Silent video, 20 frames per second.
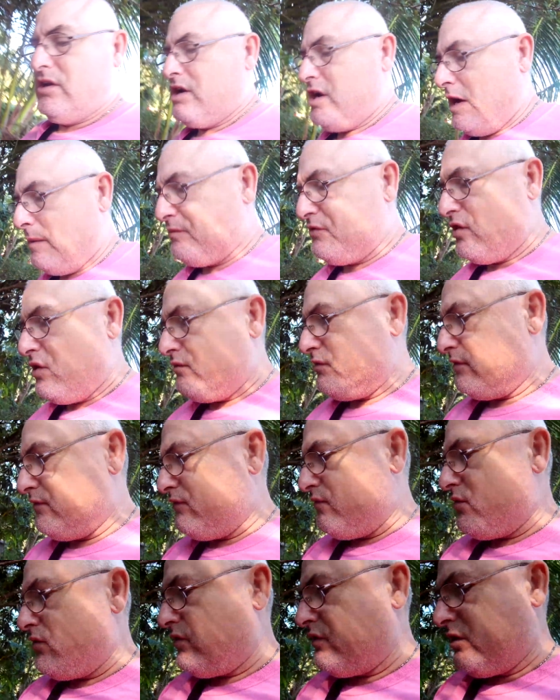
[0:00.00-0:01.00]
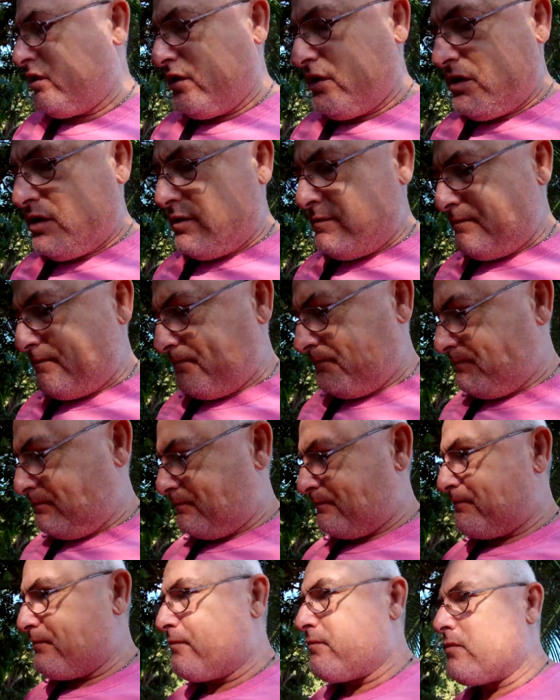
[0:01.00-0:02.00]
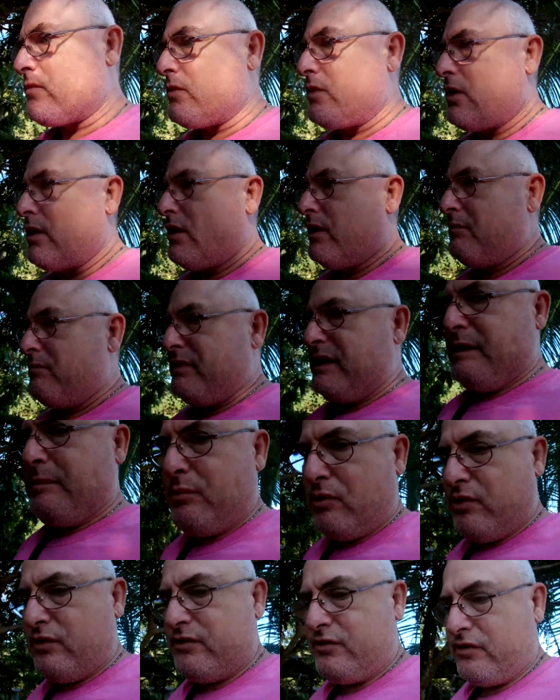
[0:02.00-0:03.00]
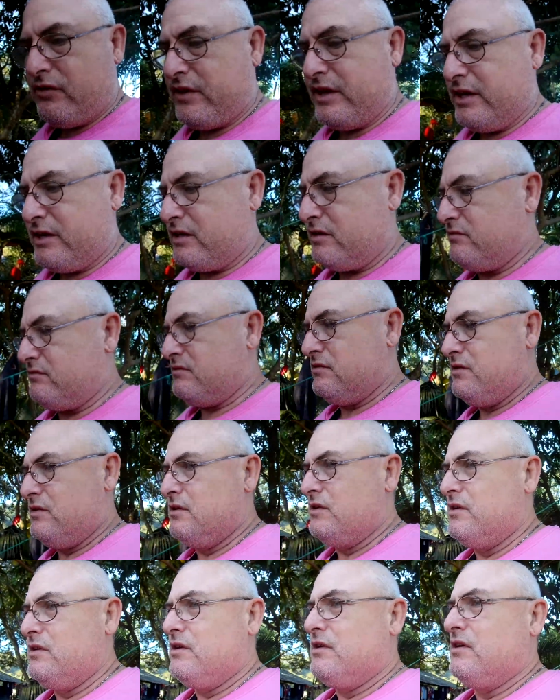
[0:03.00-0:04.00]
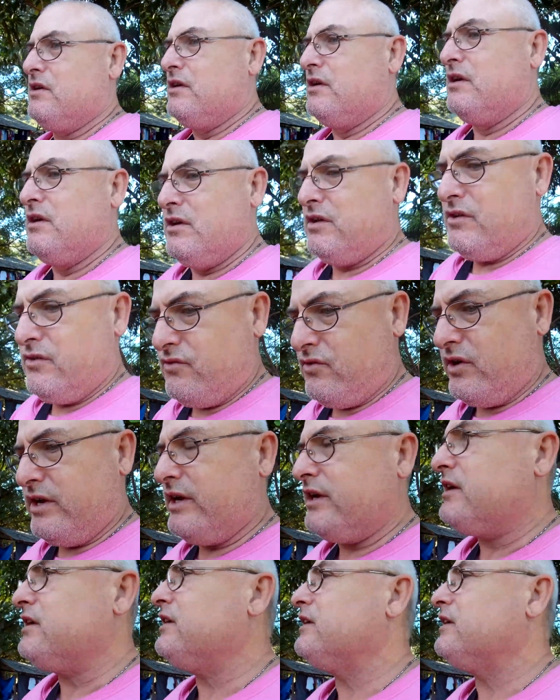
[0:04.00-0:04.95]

cups over for the people so they can drink.